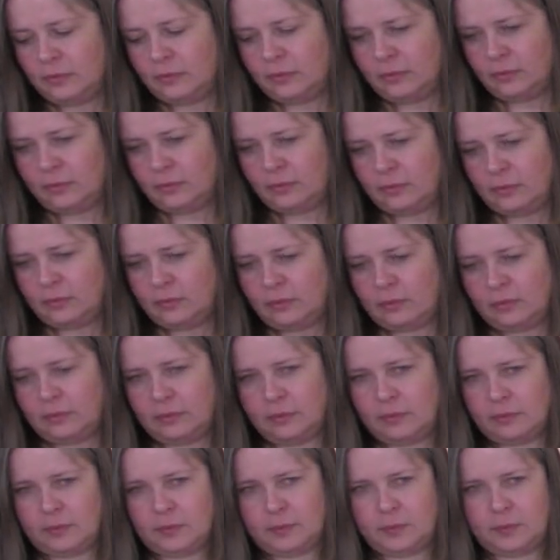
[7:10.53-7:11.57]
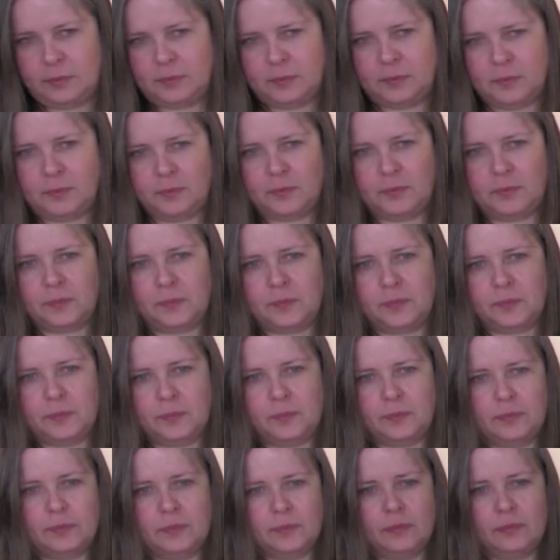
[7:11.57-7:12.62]

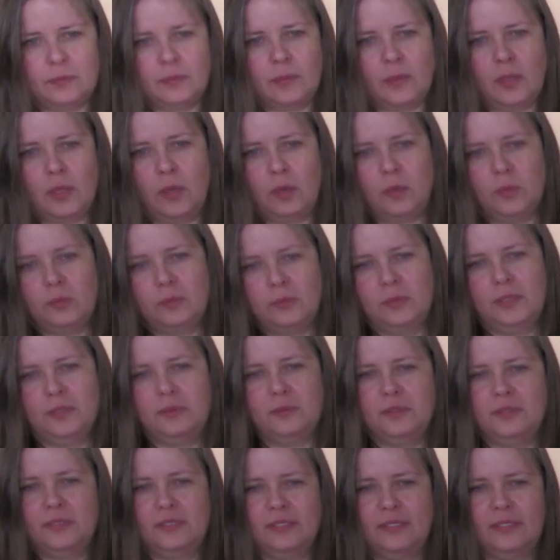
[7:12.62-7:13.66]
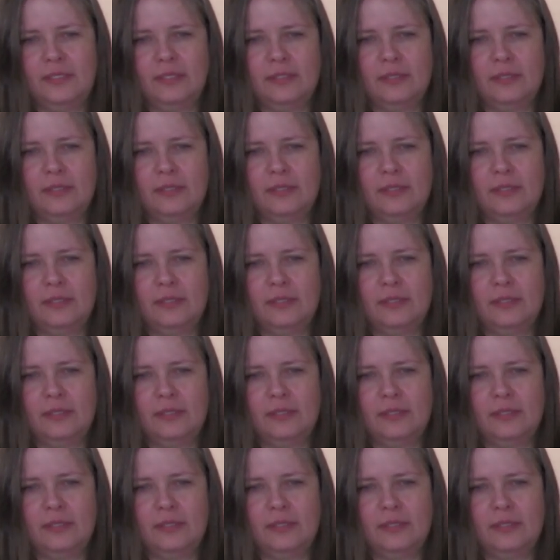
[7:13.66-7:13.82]
[no speech]